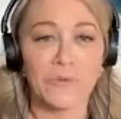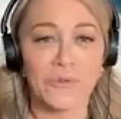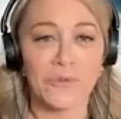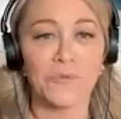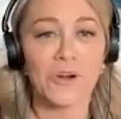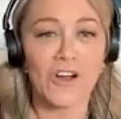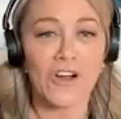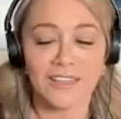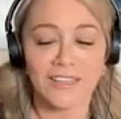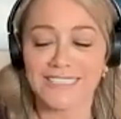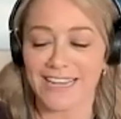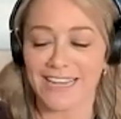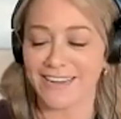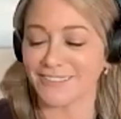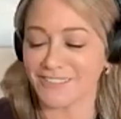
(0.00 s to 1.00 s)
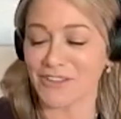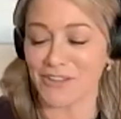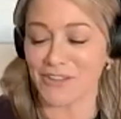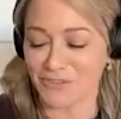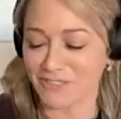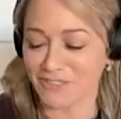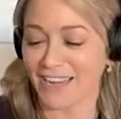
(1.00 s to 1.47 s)
we're all entitled to
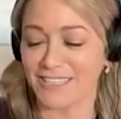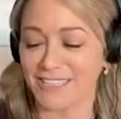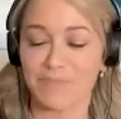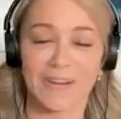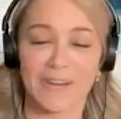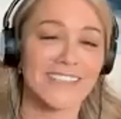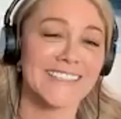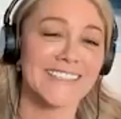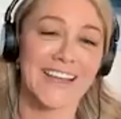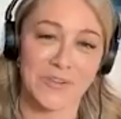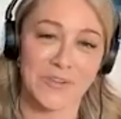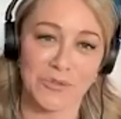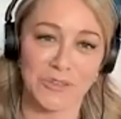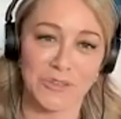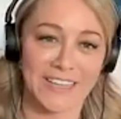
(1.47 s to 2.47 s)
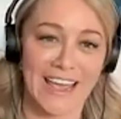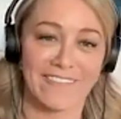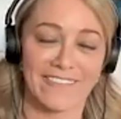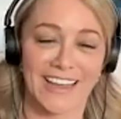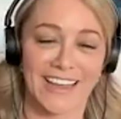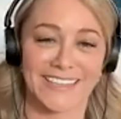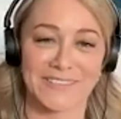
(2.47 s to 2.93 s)
those nights, but isn't that cool to
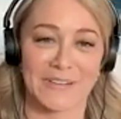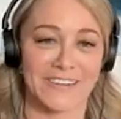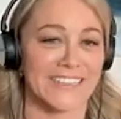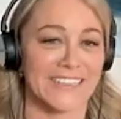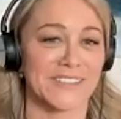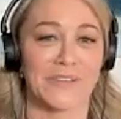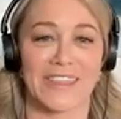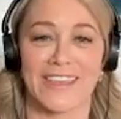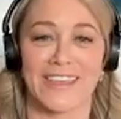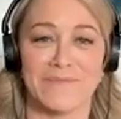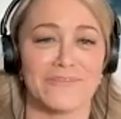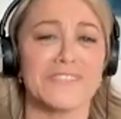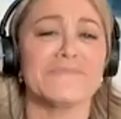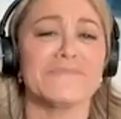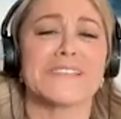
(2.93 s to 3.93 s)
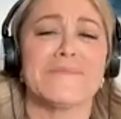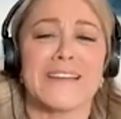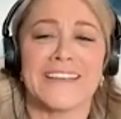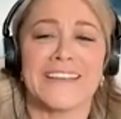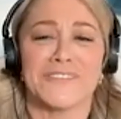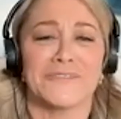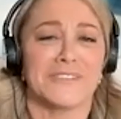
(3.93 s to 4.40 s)
have that experience with him from
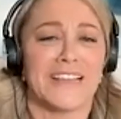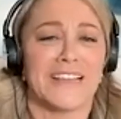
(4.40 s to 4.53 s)
somebody who